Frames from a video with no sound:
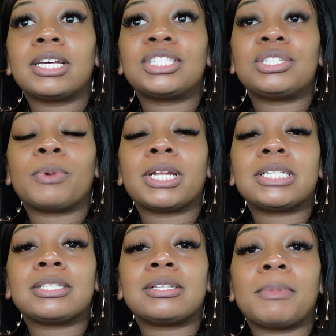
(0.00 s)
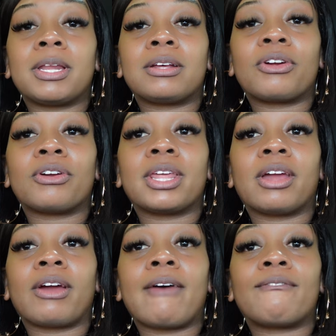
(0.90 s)
She wanted us to meet her
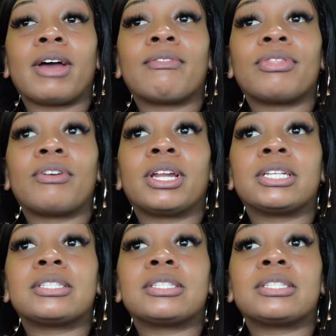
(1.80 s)
there at 5:30.